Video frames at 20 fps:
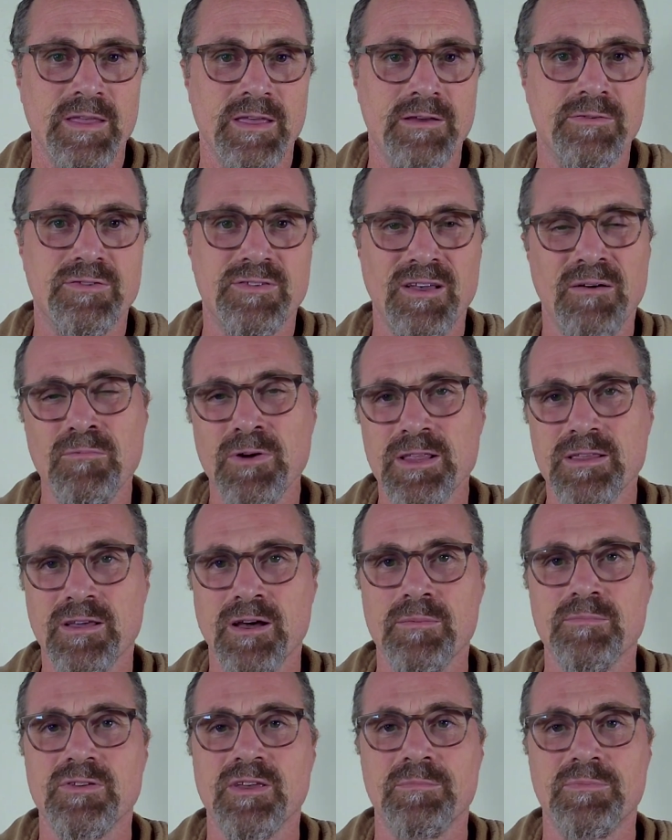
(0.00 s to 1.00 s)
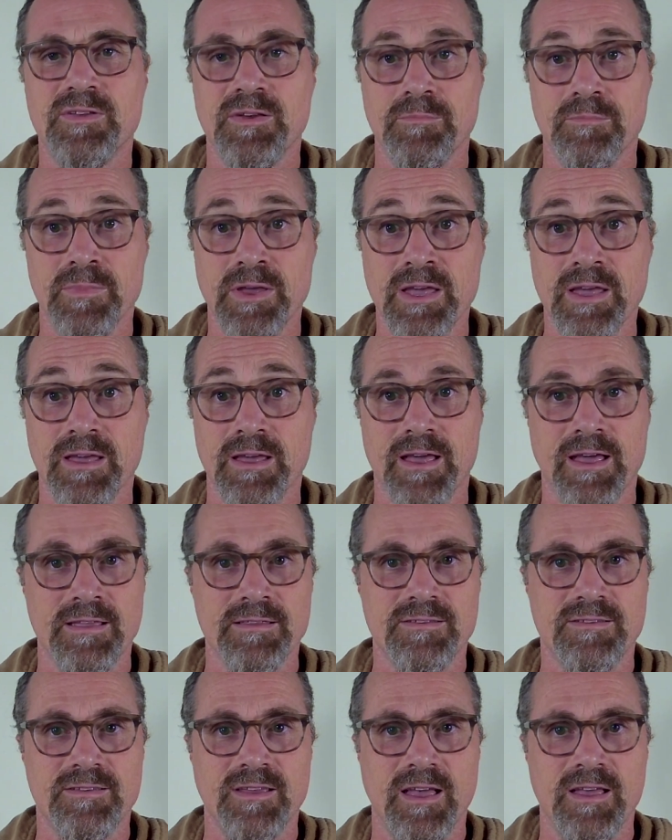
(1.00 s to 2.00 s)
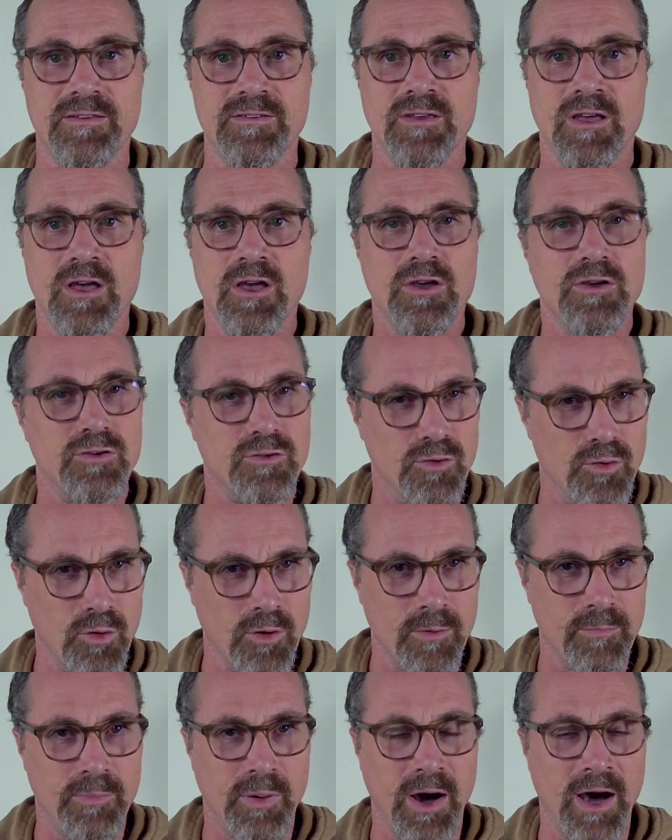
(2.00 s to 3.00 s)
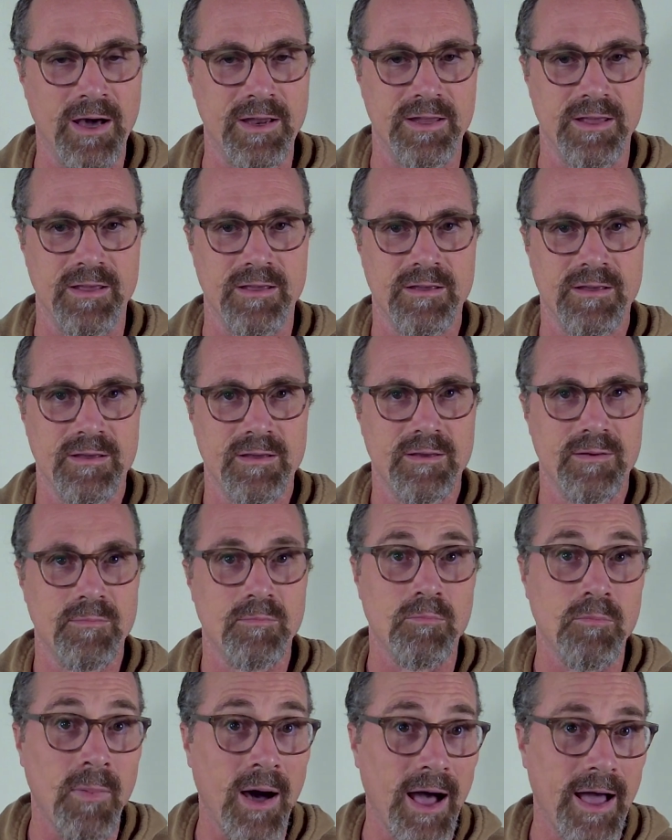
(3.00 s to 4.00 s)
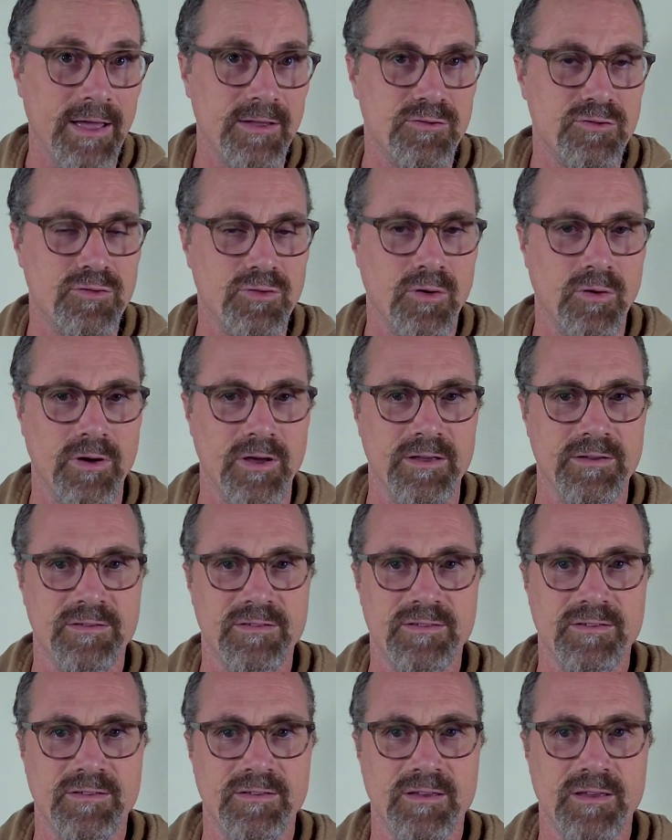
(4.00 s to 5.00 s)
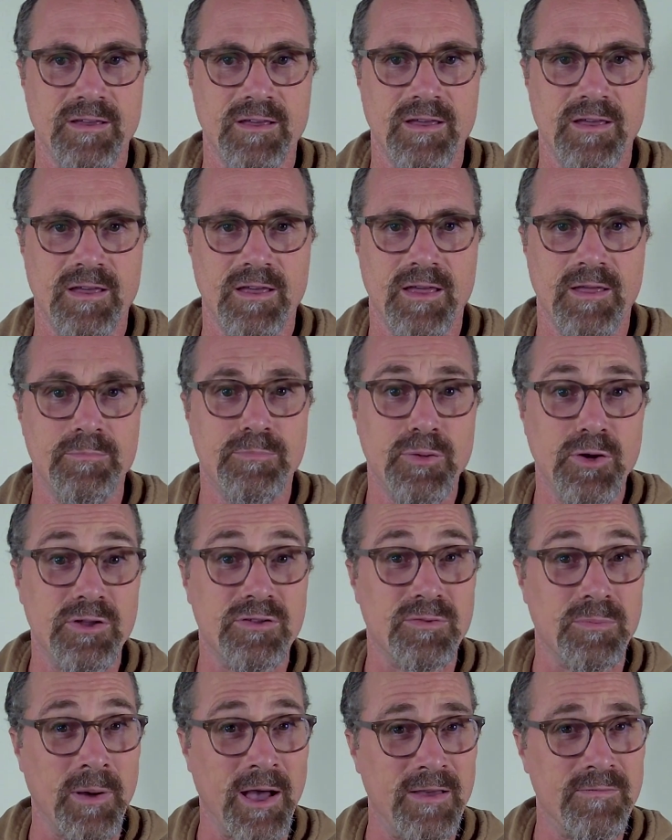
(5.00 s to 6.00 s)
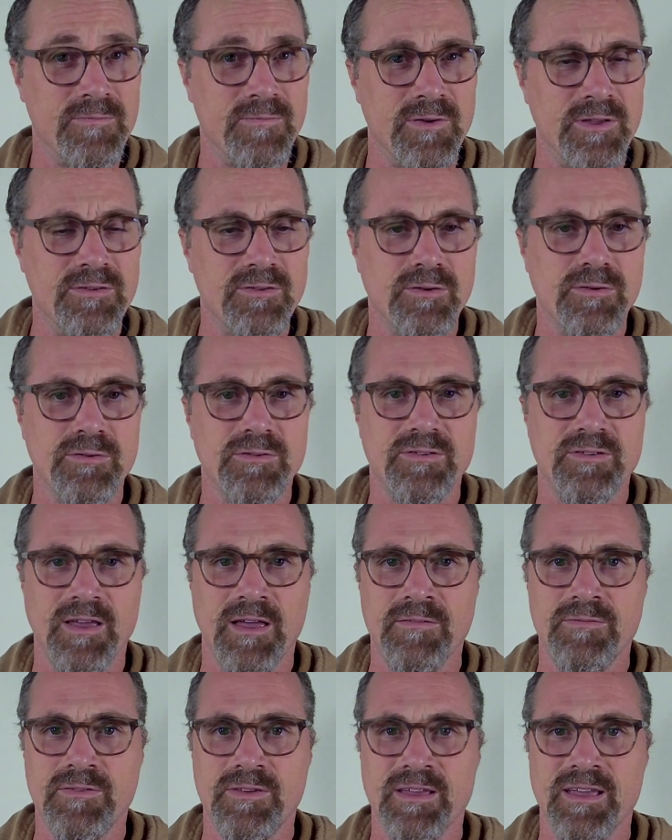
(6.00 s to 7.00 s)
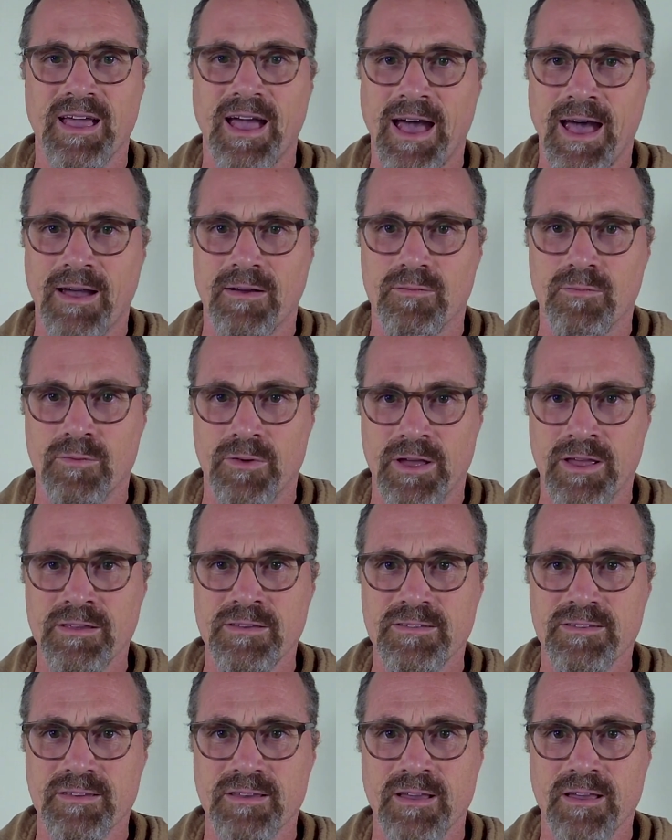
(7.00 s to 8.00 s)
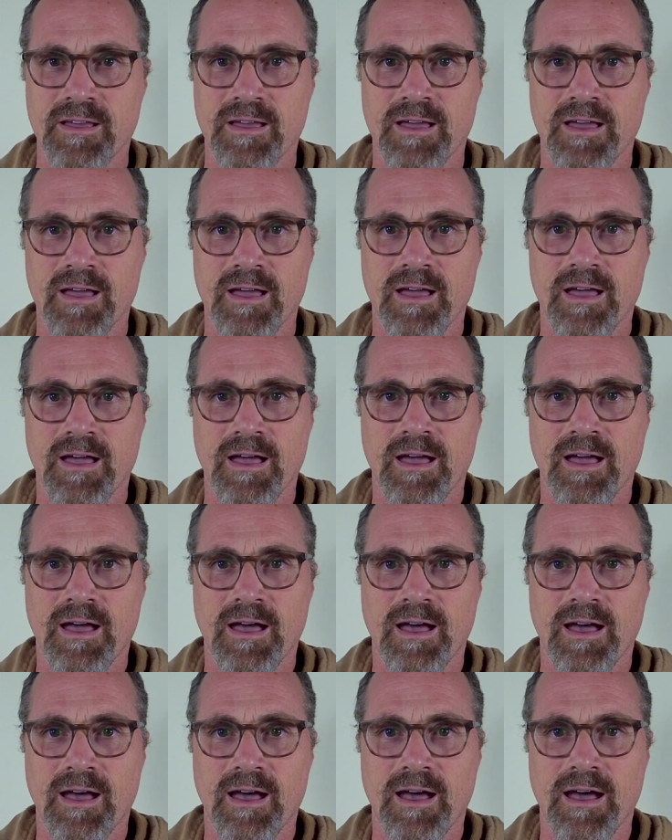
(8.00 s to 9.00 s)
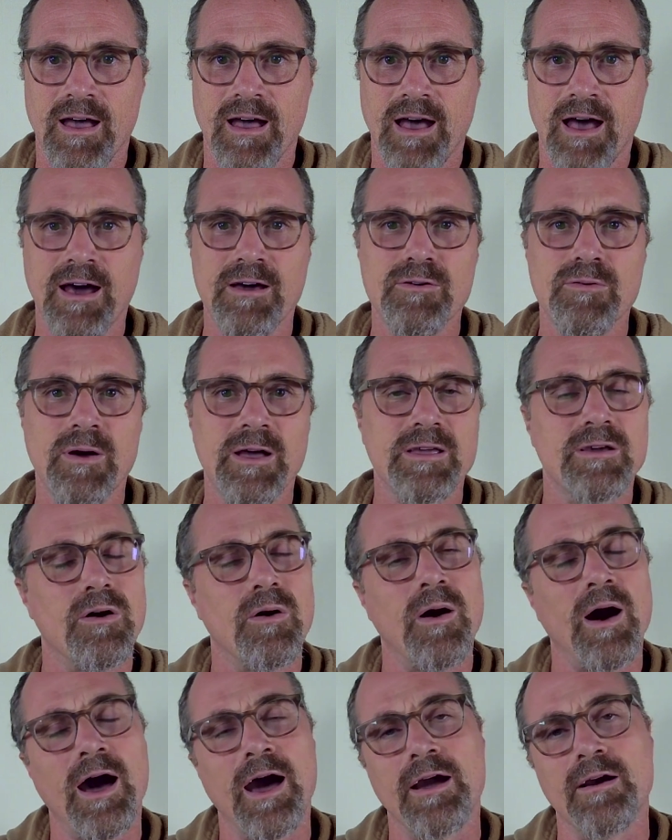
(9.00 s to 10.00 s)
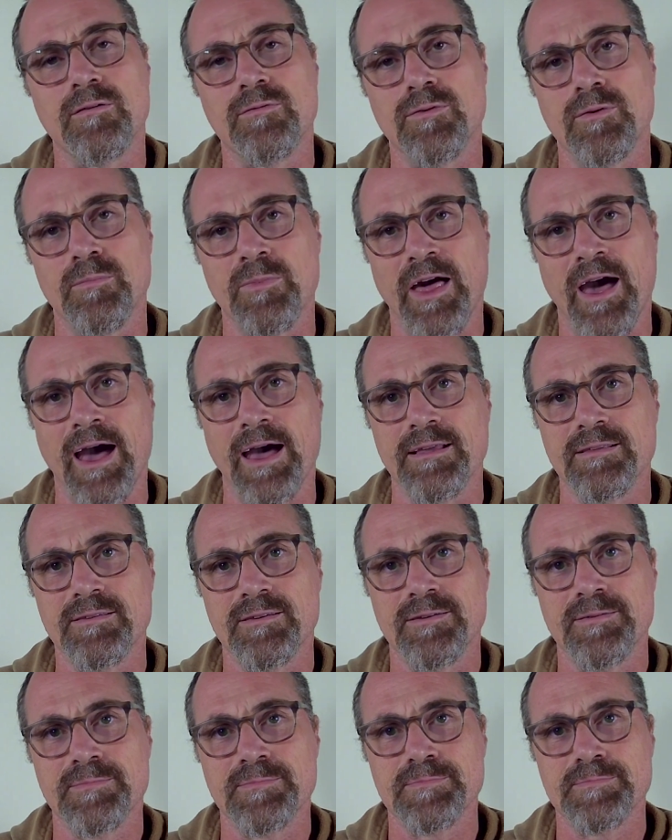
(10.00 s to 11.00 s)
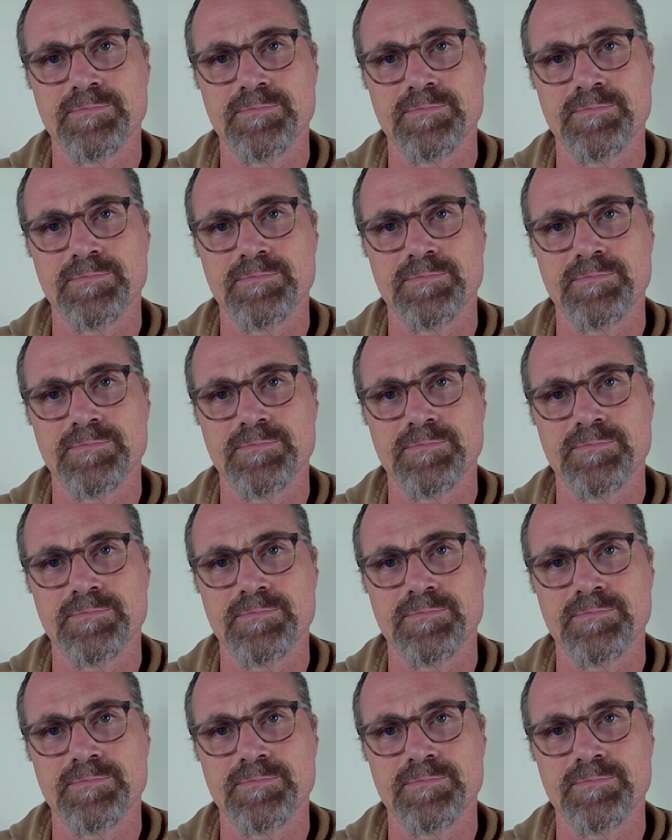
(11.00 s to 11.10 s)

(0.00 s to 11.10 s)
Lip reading: If someone comes up to me and says, your body, my choice, and puts my physical safety at risk, how do I go higher from that?